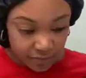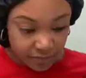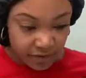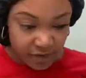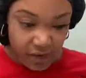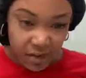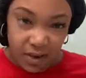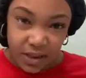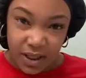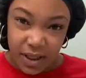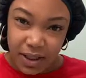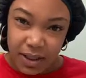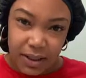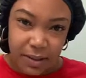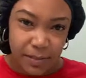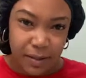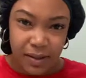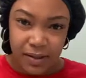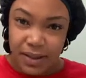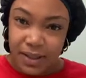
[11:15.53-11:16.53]
Feels like it's
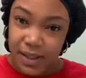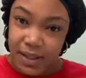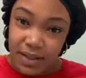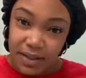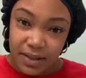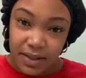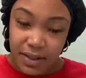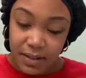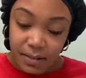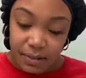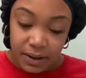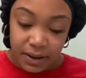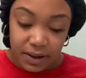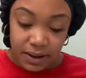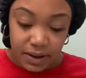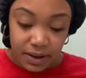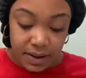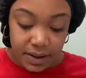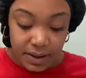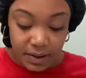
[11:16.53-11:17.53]
about 10
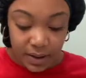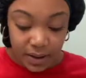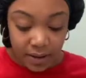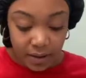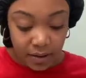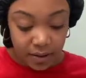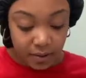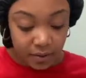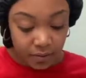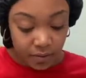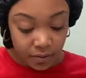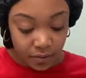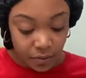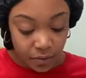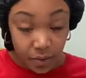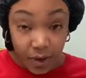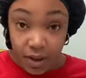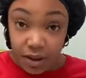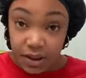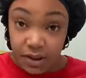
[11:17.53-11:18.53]
something, so I done
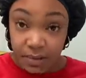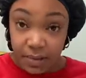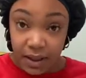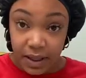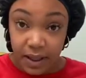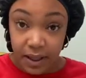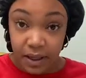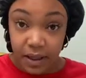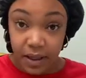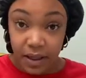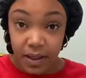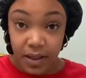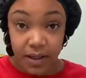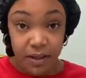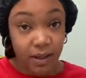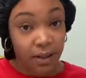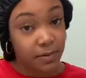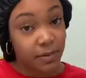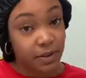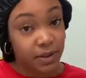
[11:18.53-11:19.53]
washed my hair,
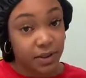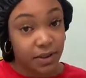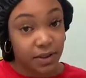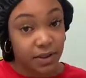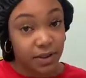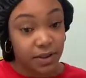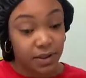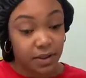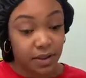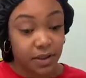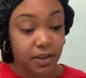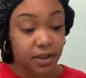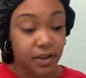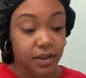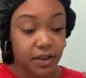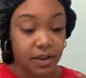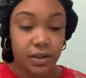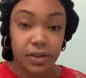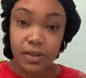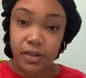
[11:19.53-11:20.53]
deep conditioned
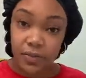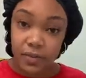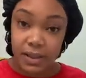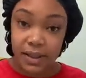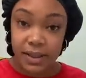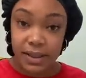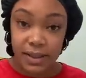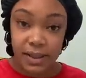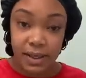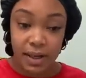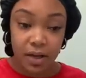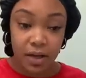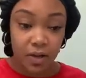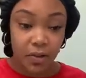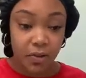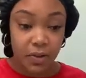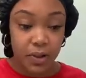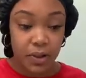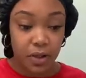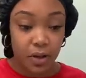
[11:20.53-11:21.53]
it, and twisted it
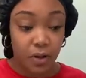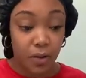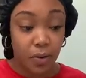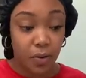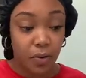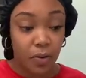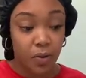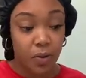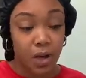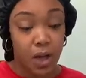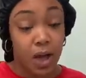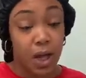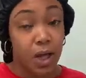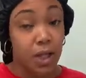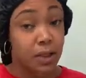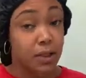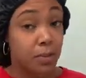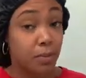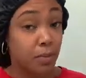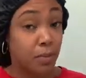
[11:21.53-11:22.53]
out. So
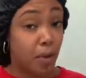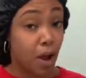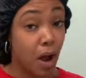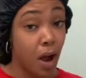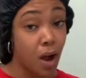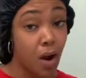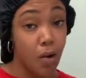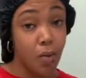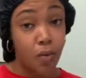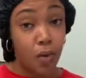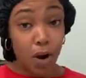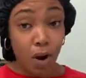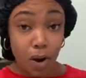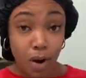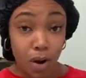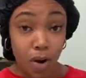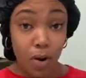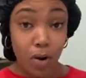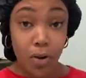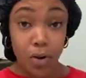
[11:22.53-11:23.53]

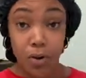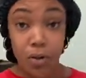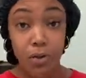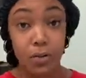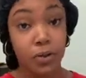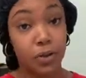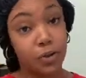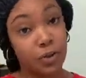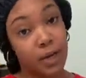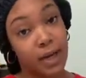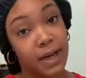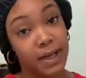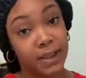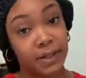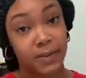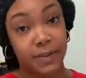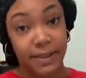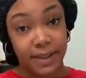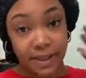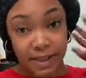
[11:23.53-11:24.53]
tomorrow you
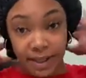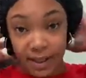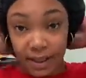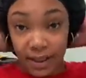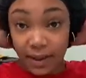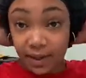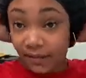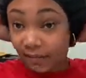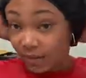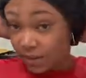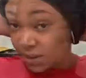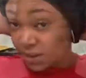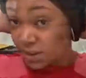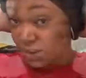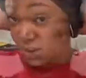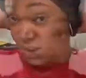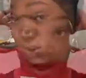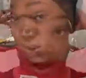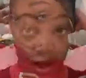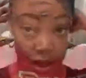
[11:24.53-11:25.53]
guys will see the
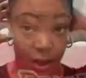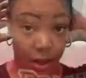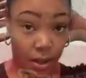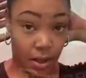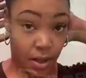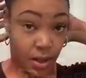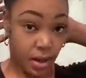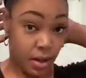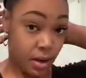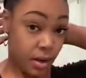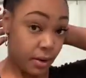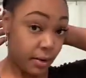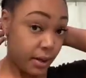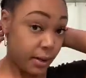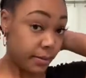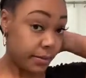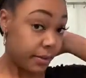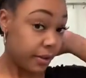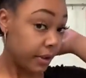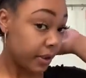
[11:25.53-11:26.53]
finish. All
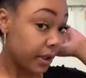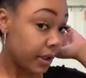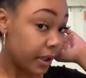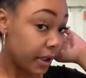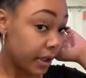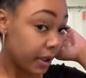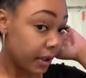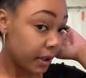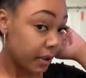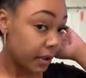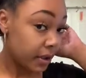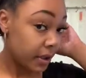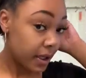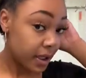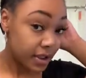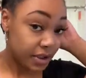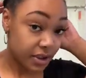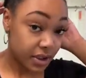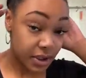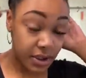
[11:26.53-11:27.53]
right, pretty gang,
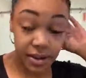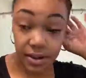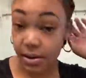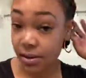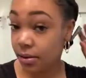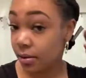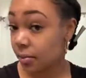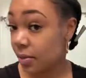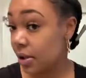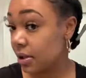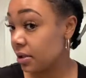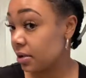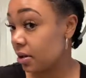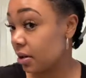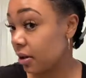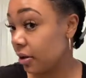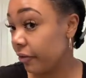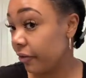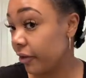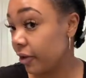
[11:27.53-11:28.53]
I just took my
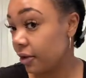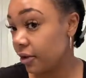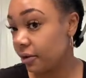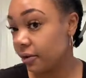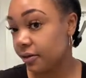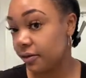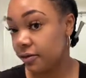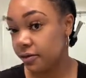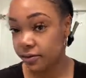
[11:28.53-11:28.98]
scarf off,